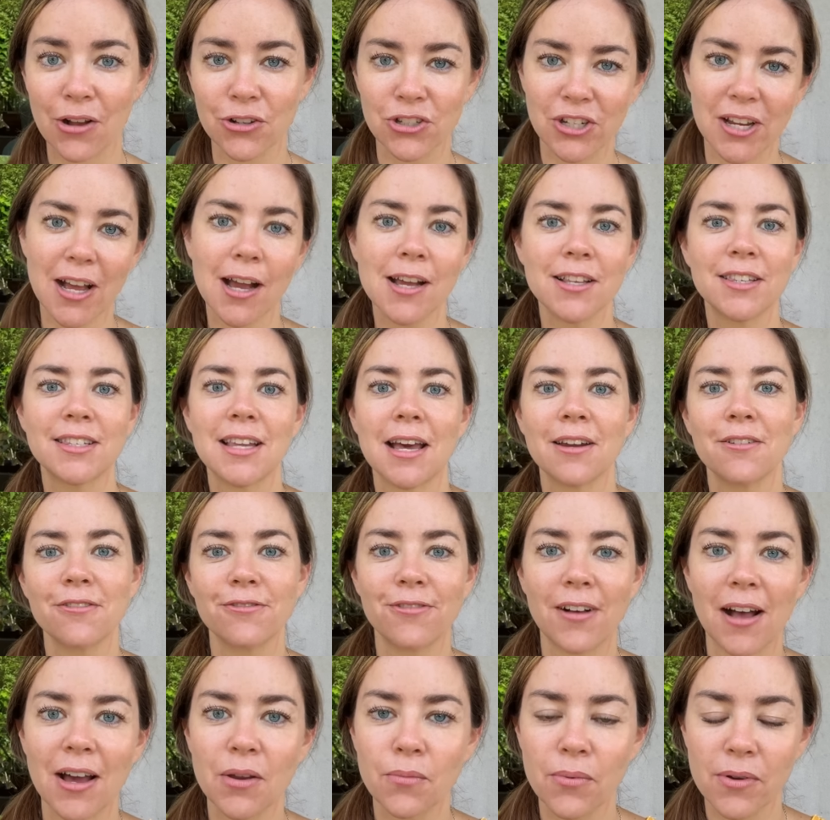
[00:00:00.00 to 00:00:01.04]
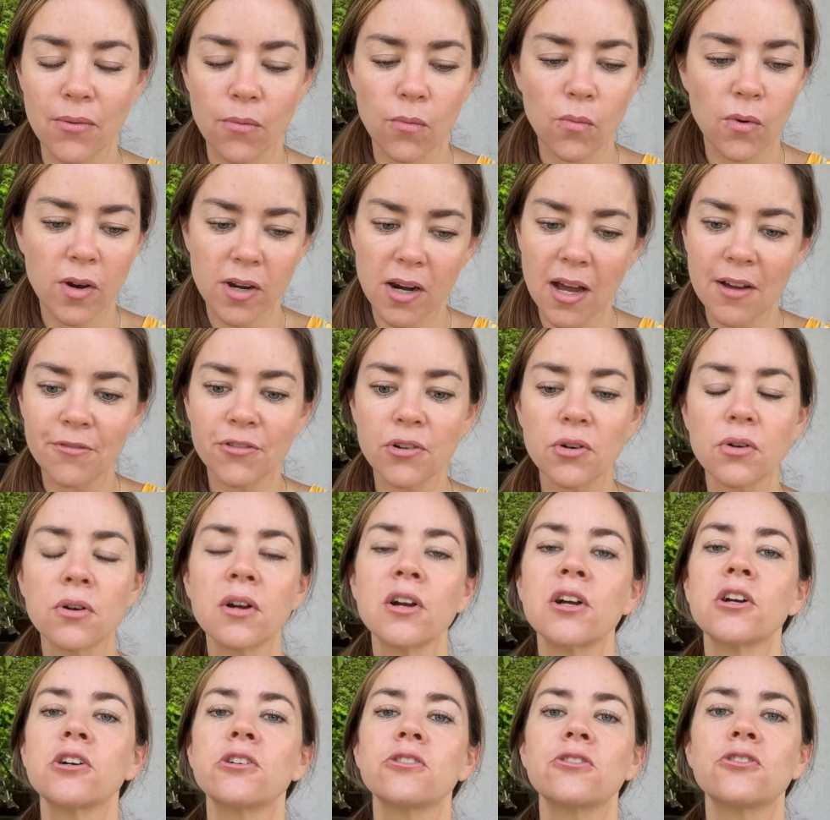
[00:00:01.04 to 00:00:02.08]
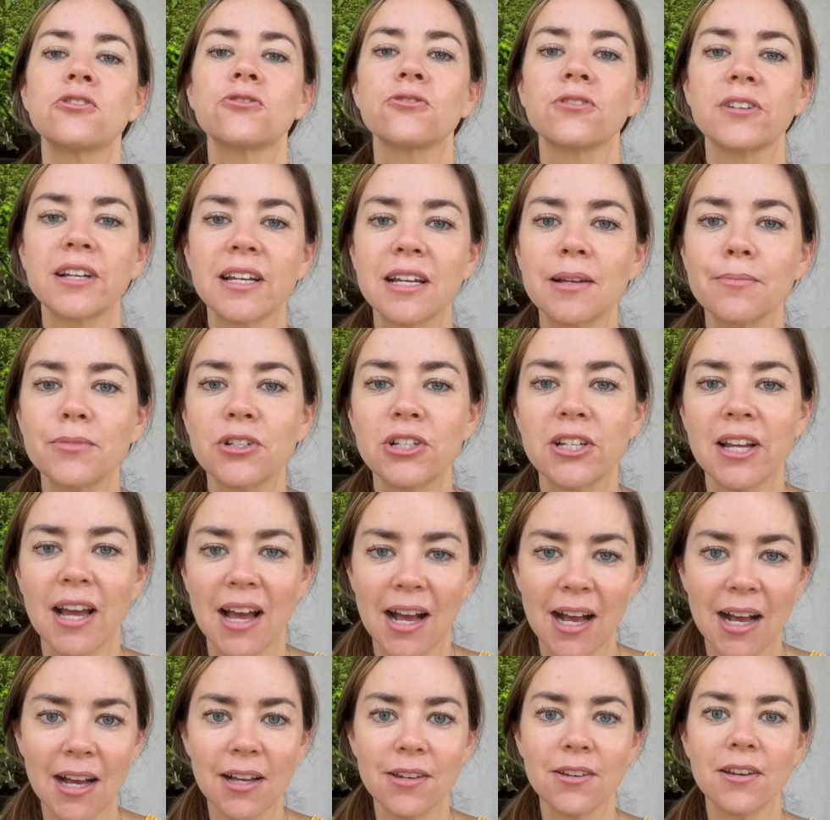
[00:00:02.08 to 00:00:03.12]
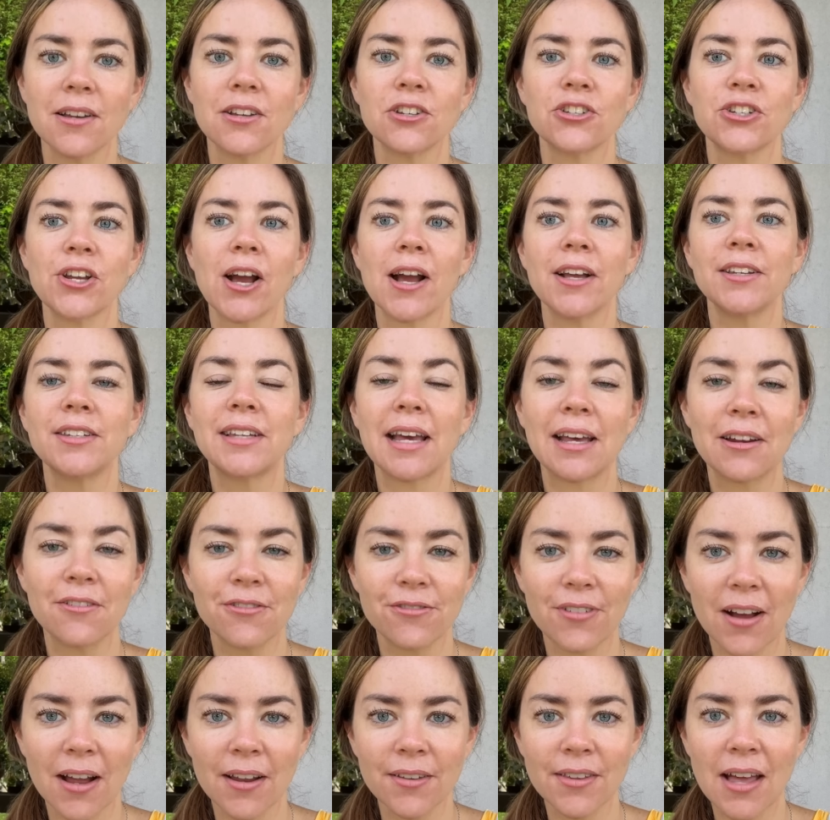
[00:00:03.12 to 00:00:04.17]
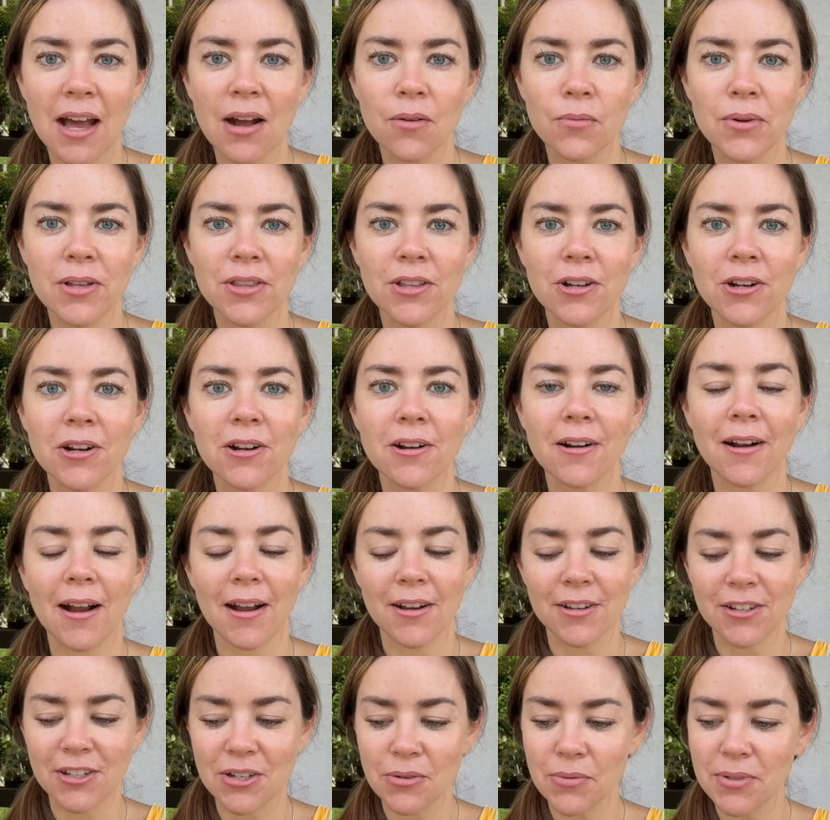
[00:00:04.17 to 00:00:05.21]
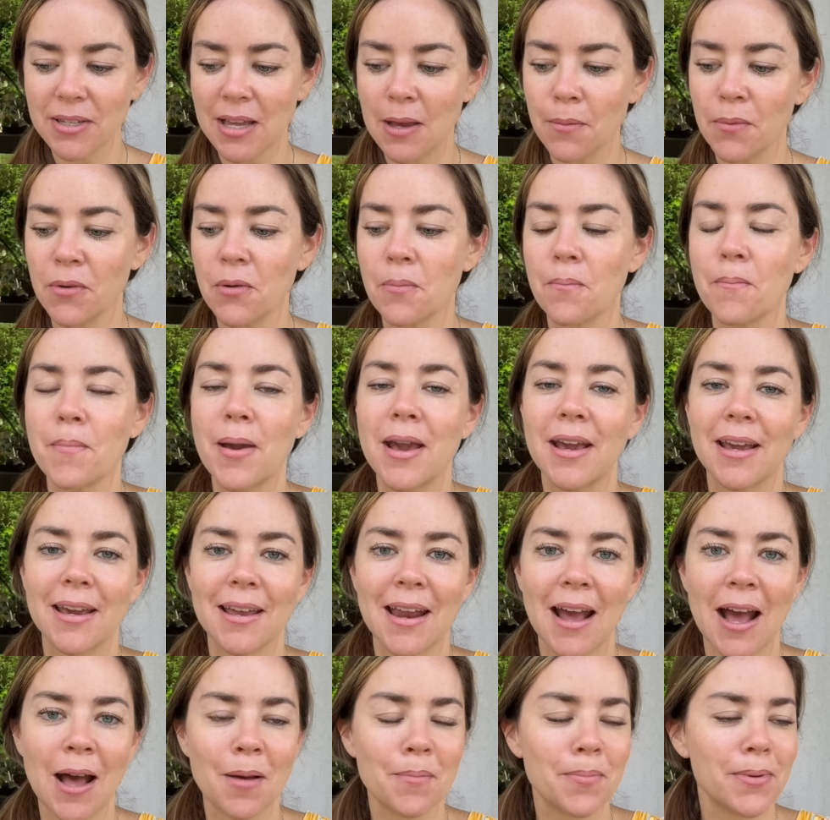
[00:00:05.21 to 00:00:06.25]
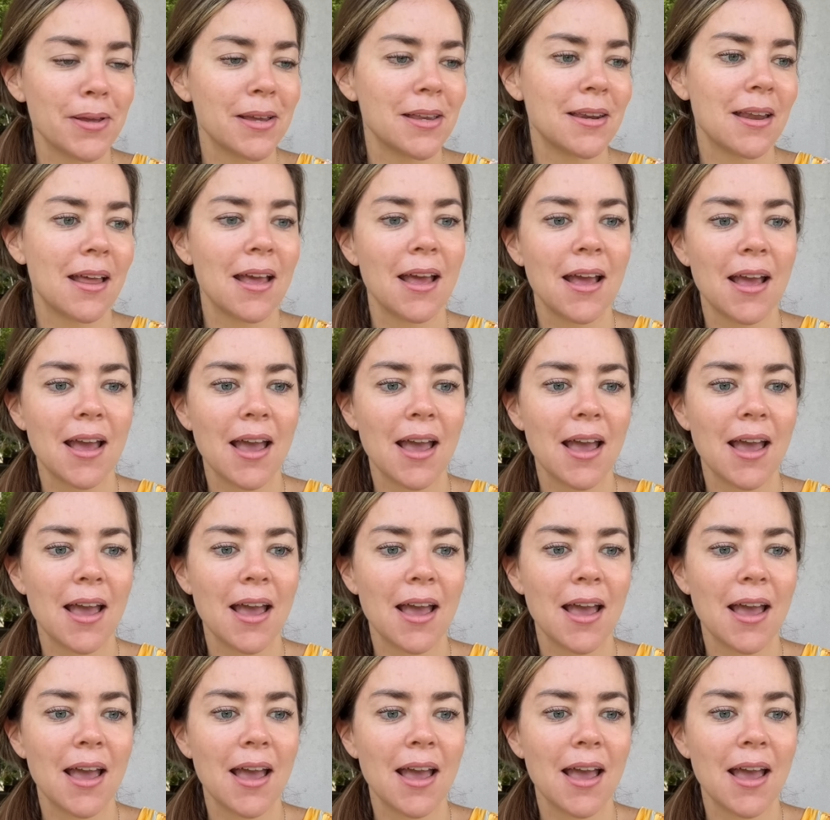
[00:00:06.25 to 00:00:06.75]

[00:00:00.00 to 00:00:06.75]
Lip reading: She identified with whatever dream she had, she identified that with her, and she was able to make it happen.